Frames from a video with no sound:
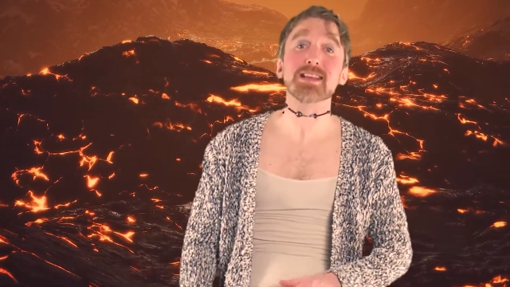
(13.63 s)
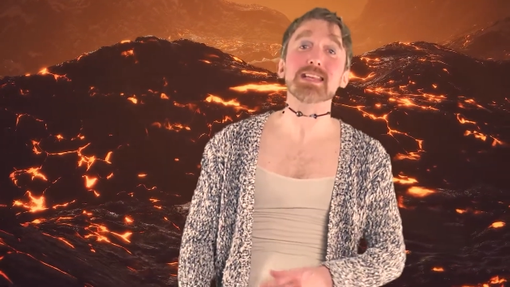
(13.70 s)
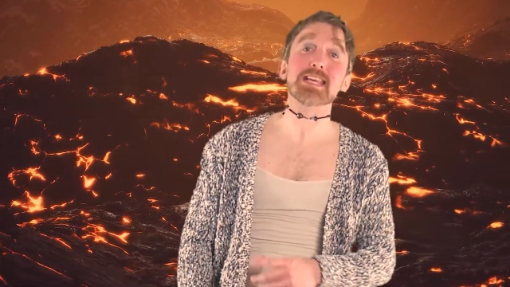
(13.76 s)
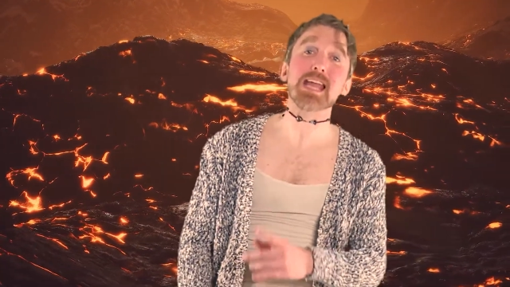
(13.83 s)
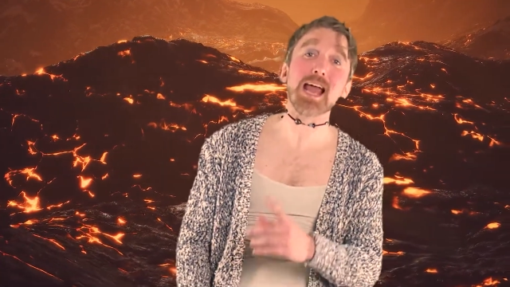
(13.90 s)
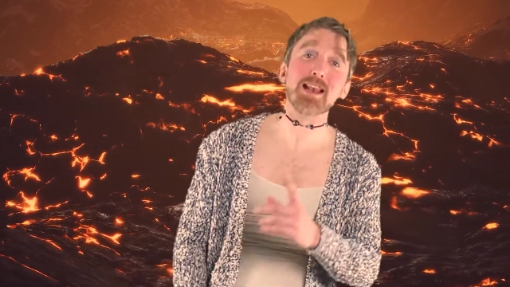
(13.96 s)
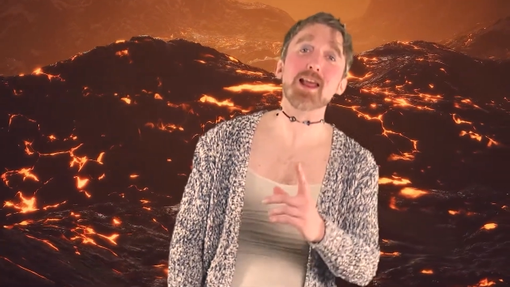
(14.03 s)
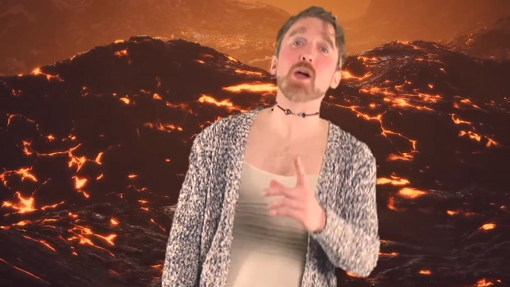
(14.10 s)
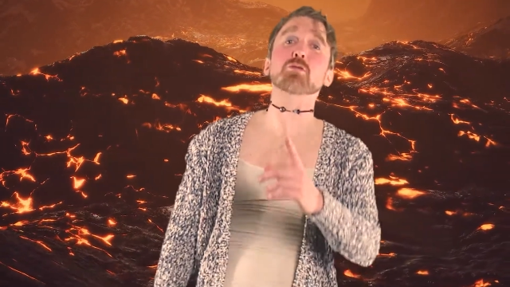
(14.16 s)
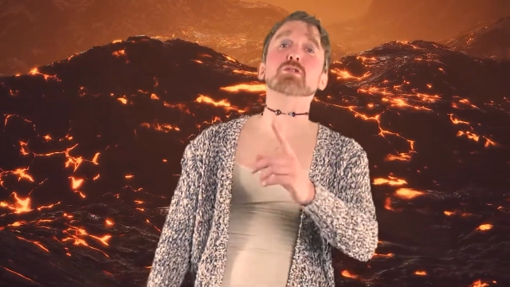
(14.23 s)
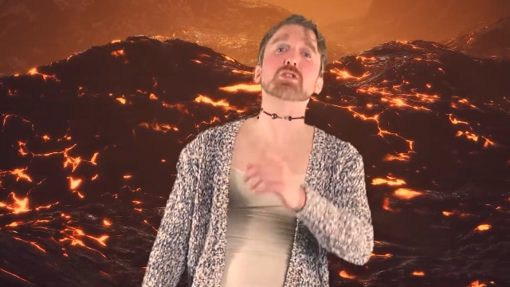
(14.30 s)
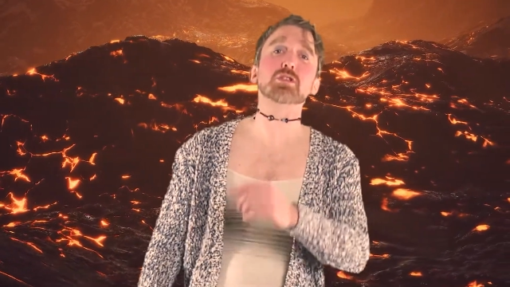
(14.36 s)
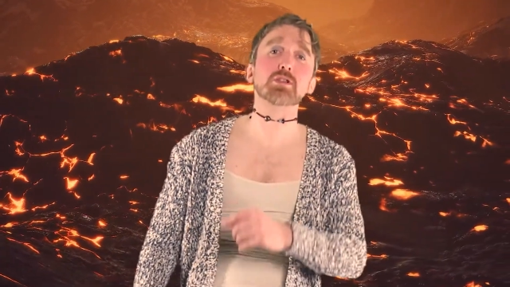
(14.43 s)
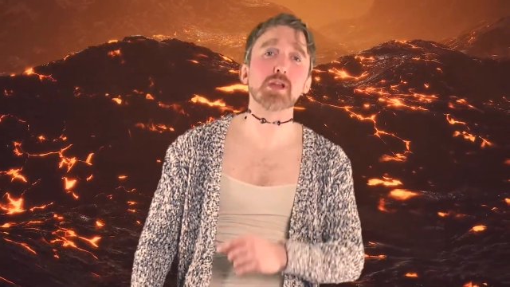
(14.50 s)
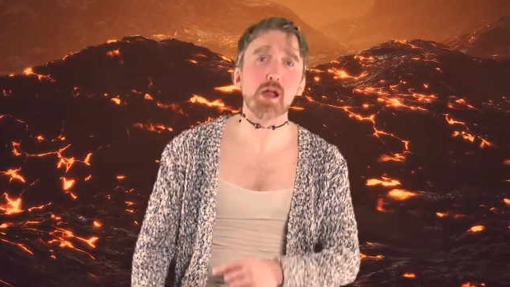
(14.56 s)

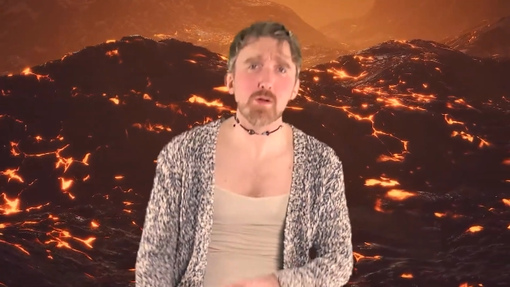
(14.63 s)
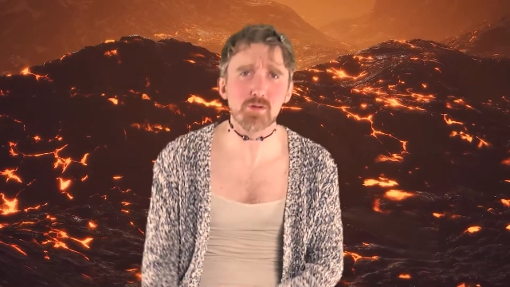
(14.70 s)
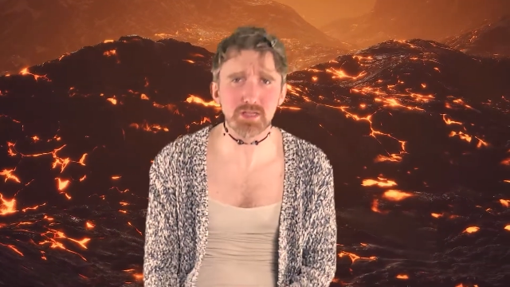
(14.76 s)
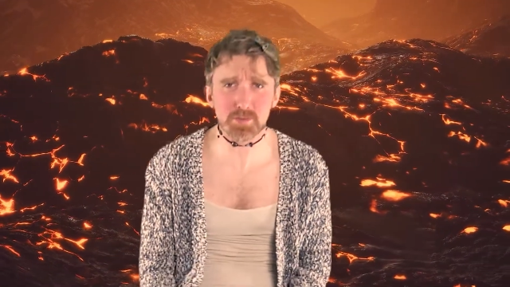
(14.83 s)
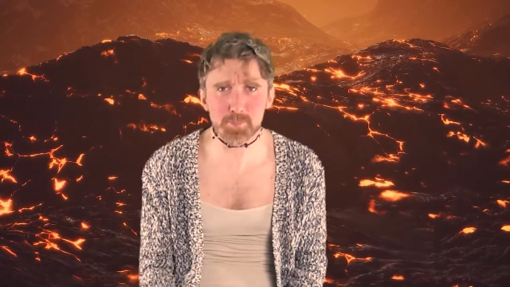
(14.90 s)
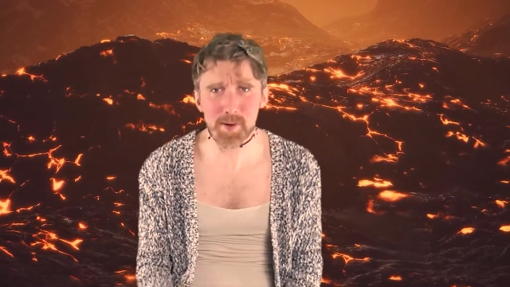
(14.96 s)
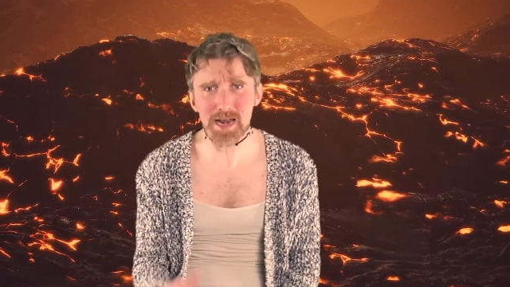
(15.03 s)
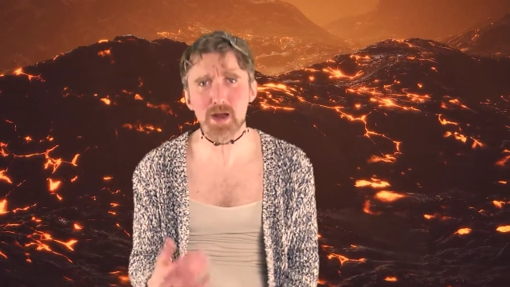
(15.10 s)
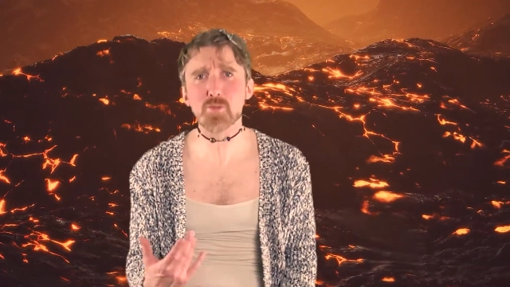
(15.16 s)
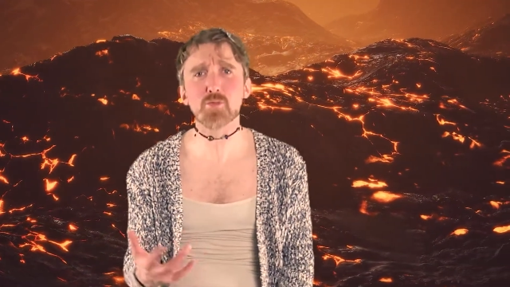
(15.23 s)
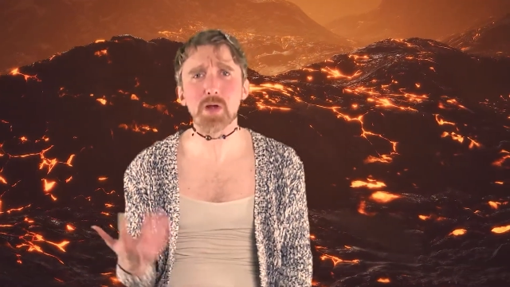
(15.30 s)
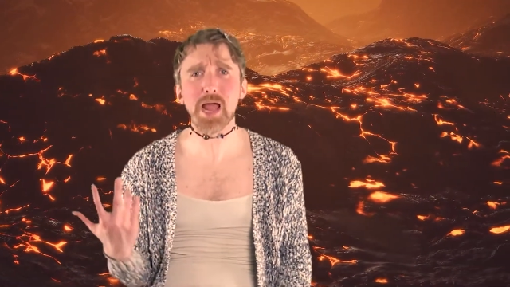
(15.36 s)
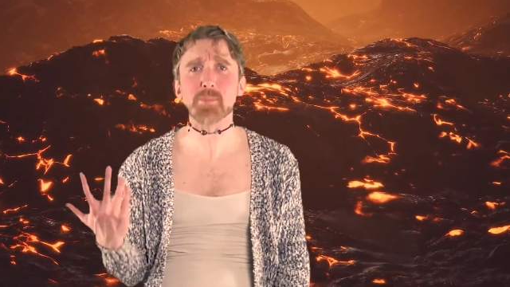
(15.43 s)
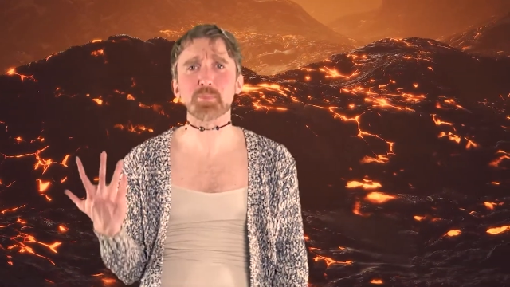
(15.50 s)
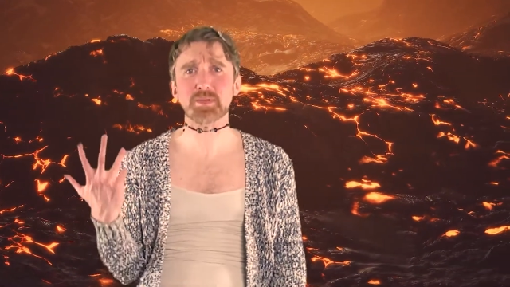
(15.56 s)
Yellowstone's been
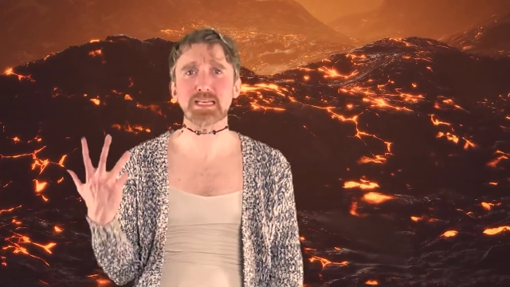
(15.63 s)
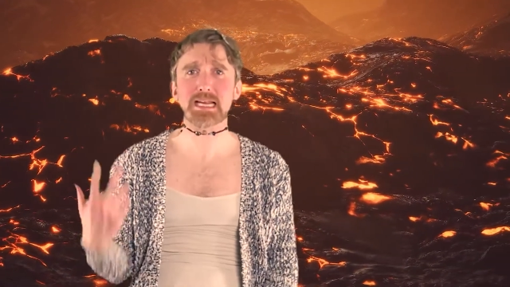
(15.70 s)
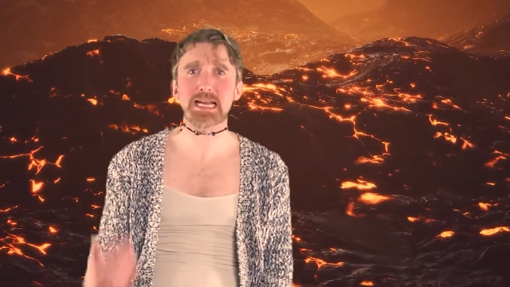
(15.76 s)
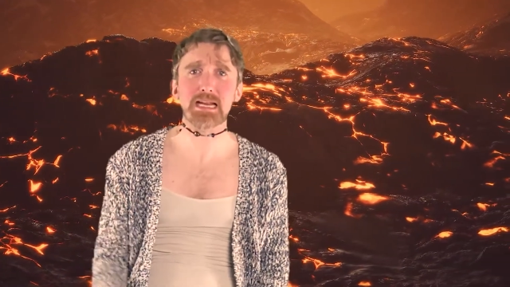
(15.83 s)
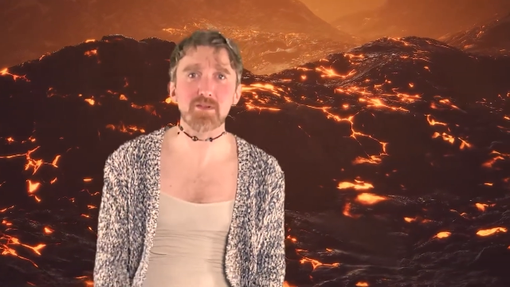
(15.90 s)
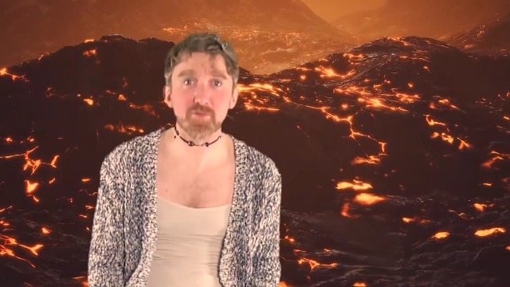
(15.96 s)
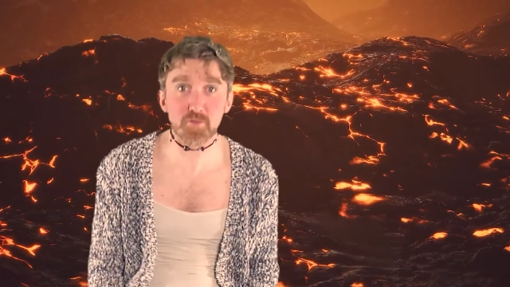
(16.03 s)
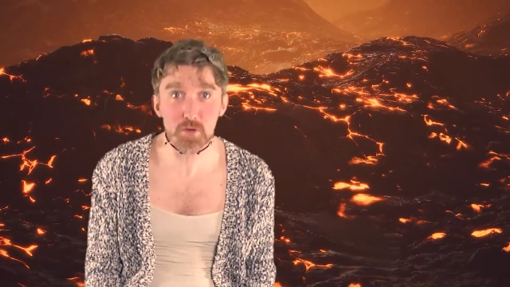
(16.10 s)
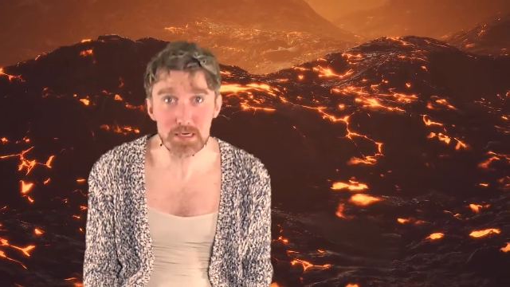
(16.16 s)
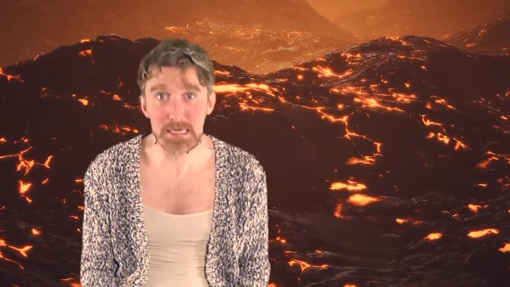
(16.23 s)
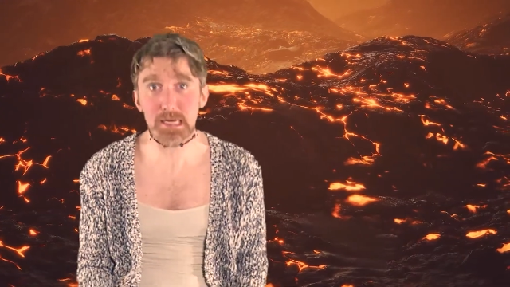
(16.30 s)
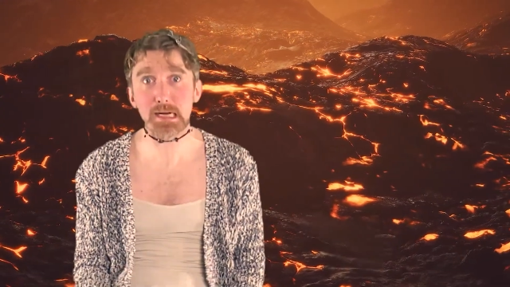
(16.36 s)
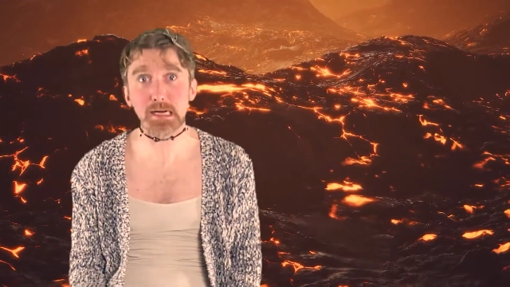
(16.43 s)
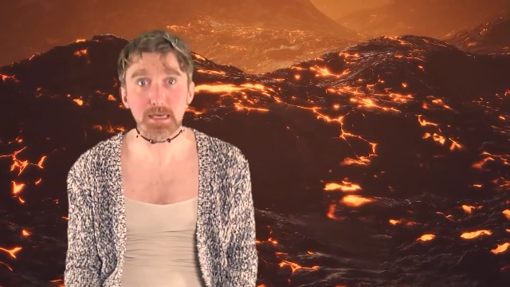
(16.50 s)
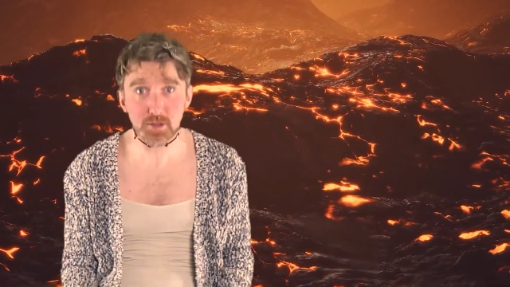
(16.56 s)
erupting for
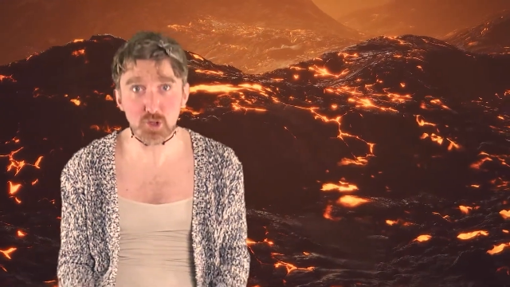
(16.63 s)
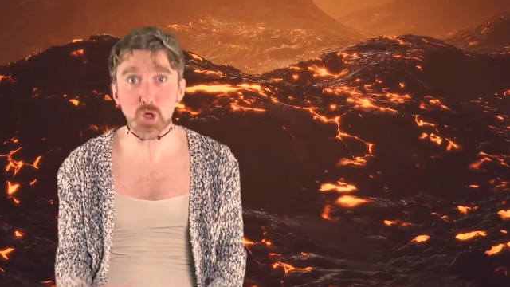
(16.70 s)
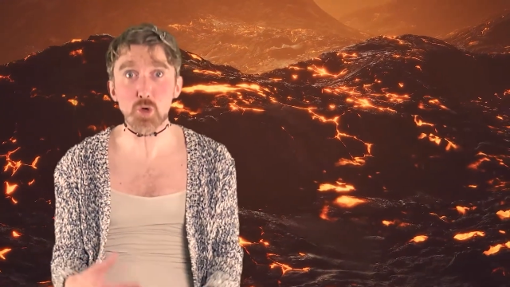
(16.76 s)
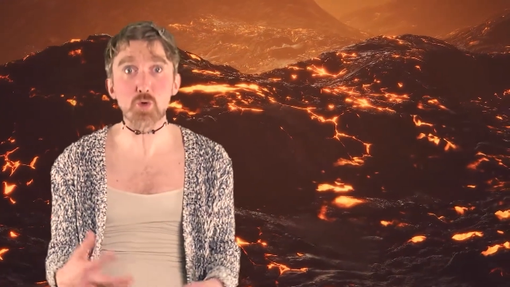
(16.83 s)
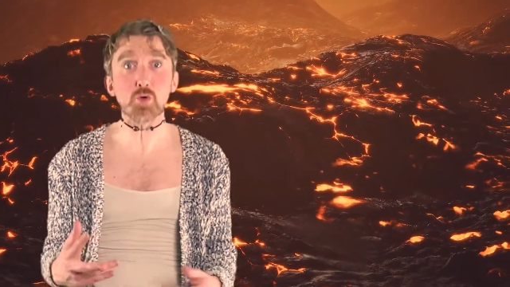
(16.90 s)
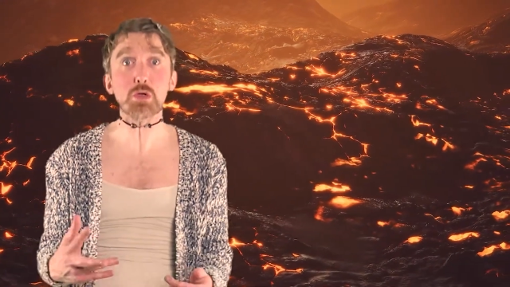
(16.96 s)
nearly 2